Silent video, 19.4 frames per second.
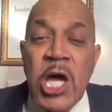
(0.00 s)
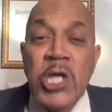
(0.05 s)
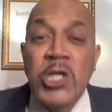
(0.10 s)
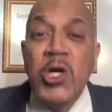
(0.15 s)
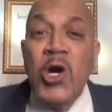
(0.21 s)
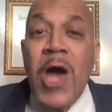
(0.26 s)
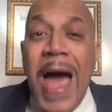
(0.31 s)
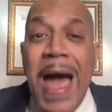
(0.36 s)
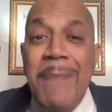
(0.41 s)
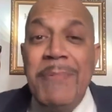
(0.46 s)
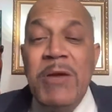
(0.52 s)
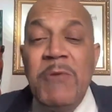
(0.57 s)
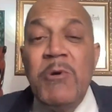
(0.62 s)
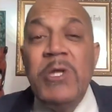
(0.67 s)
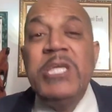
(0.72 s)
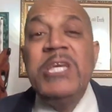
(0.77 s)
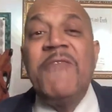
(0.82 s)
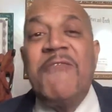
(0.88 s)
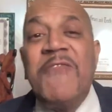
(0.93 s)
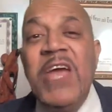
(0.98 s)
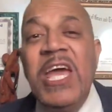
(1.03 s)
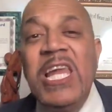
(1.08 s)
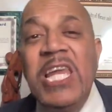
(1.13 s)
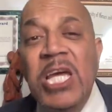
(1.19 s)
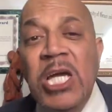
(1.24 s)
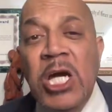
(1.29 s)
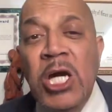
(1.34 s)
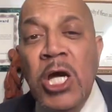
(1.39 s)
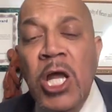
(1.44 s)
You're happy when you're
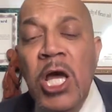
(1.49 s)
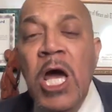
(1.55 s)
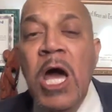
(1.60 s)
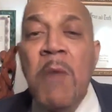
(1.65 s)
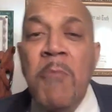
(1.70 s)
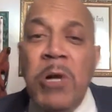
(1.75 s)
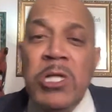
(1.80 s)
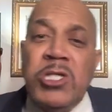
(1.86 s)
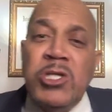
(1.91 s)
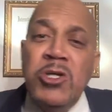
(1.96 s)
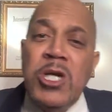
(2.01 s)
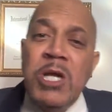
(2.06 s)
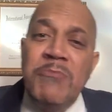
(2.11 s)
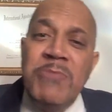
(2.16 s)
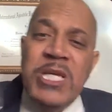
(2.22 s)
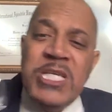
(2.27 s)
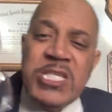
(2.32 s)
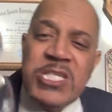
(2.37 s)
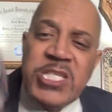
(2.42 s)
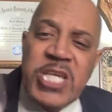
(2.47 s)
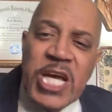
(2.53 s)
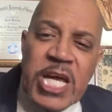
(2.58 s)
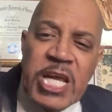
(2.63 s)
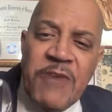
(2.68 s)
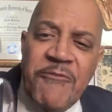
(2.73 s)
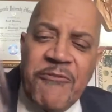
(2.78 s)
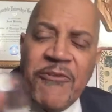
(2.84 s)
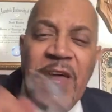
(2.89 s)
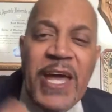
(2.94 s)
feeling good, but you can be sick and
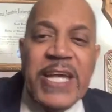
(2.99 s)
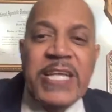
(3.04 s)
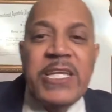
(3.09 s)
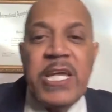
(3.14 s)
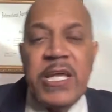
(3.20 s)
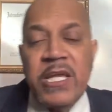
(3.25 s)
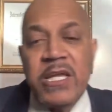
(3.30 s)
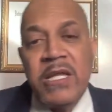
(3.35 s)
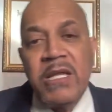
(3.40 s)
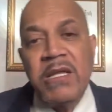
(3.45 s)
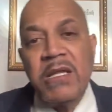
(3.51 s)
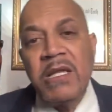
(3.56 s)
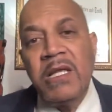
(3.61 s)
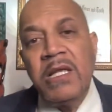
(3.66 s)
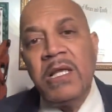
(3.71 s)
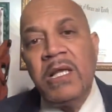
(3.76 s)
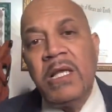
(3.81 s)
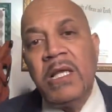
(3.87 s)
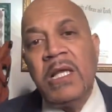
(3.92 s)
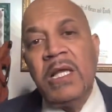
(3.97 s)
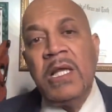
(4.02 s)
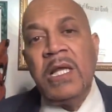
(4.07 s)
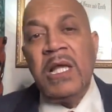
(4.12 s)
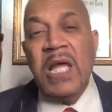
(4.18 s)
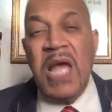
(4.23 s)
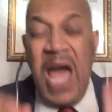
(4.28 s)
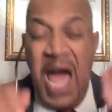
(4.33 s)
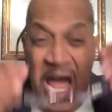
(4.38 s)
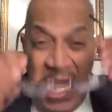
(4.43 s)
afflicted
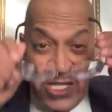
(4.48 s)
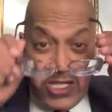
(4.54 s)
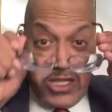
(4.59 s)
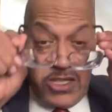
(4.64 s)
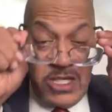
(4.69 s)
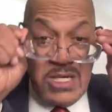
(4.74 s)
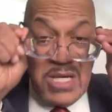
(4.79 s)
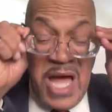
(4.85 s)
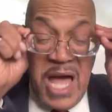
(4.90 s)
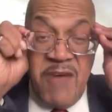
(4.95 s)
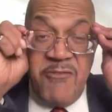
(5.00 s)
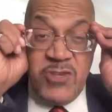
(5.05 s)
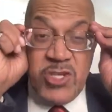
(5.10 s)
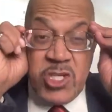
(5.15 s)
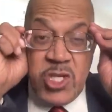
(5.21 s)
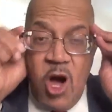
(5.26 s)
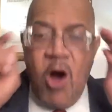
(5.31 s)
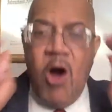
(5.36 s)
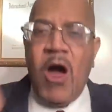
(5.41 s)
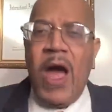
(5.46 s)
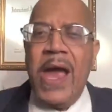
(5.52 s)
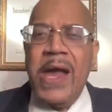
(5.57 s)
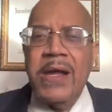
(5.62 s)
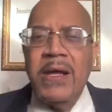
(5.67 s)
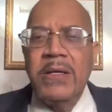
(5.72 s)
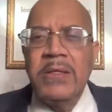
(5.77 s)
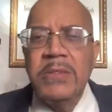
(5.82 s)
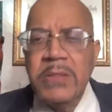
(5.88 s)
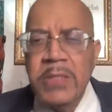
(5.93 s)
and still have joy.
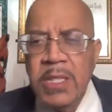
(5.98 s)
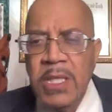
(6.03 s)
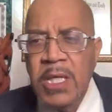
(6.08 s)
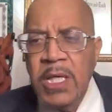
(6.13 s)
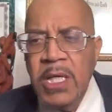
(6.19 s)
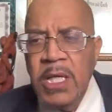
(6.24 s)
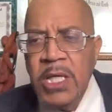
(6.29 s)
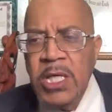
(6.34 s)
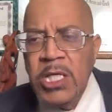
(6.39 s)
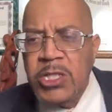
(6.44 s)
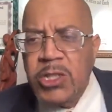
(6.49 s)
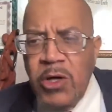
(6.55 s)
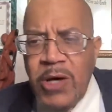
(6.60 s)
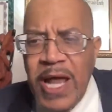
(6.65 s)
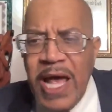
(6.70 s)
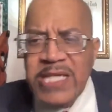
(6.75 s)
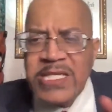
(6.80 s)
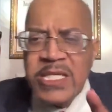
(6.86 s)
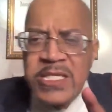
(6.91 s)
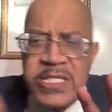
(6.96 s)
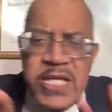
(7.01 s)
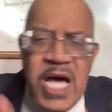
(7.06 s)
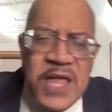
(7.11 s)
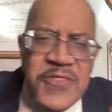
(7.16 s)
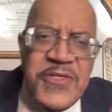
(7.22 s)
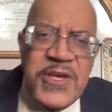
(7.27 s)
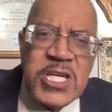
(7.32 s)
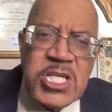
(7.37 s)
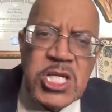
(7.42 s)
So it has
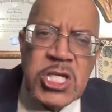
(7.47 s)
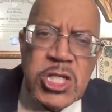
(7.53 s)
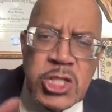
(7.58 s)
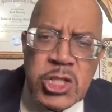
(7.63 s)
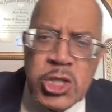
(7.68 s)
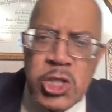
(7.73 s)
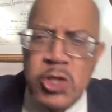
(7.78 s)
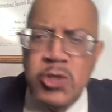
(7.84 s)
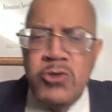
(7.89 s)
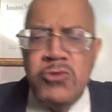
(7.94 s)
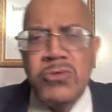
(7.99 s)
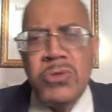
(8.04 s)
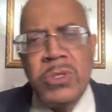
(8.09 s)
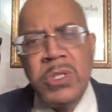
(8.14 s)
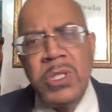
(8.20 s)
nothing to do